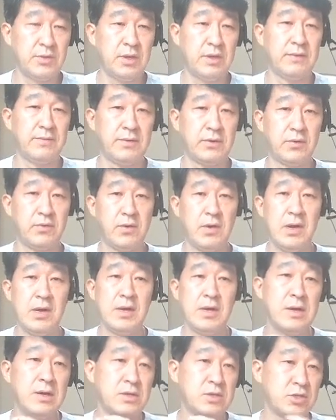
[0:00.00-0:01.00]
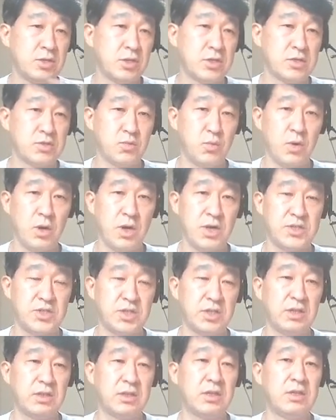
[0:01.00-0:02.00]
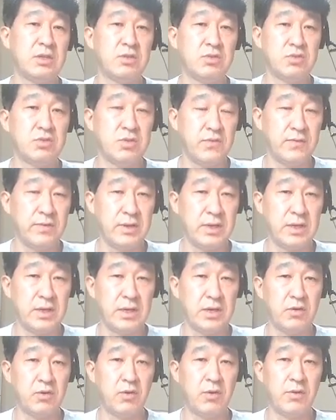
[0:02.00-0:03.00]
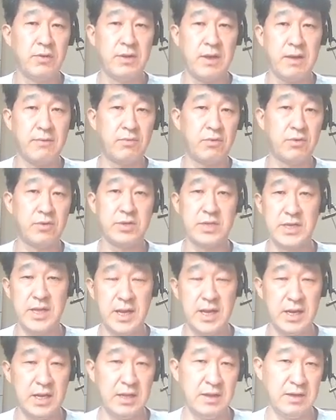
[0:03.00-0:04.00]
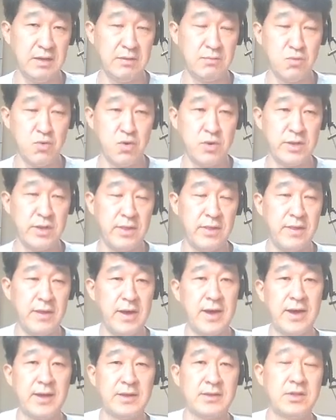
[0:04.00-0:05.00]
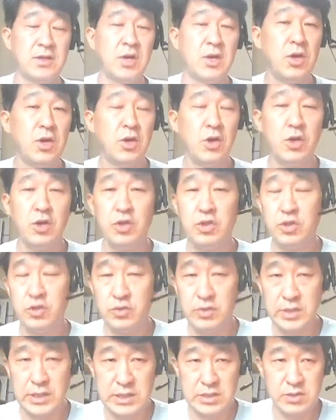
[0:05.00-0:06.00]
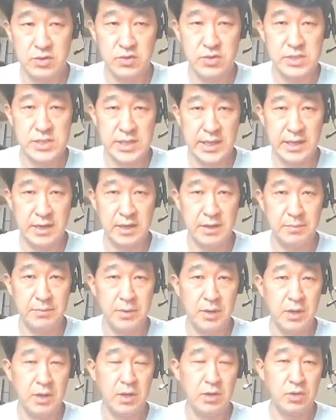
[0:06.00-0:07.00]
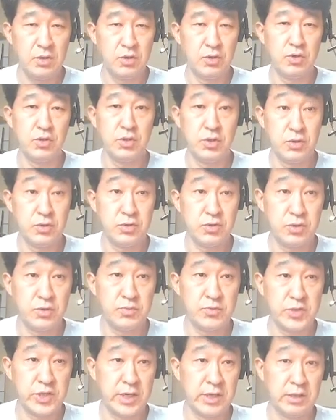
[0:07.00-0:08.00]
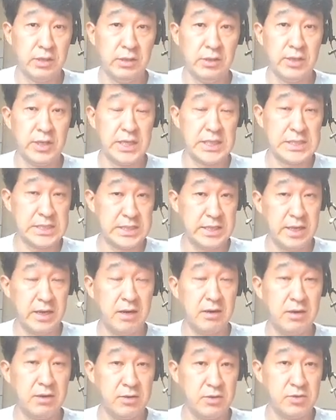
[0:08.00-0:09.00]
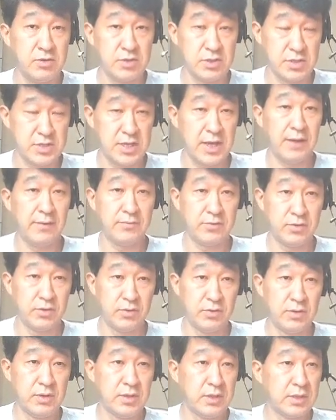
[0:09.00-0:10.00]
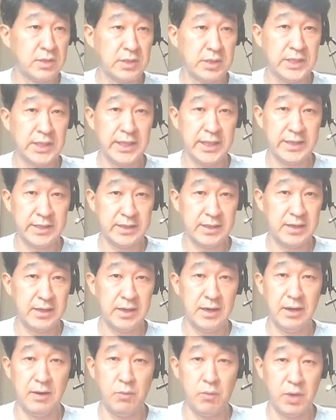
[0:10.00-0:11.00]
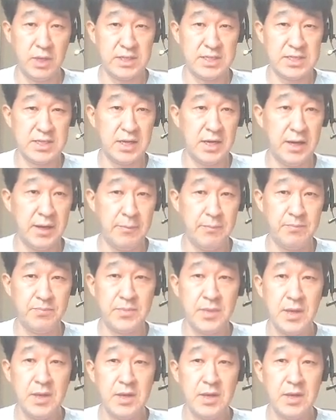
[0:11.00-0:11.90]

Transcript: If you're just watching the YouTube video and never did anything more than that, you need to set up your YouTube channel. It's there, you just have to click one time.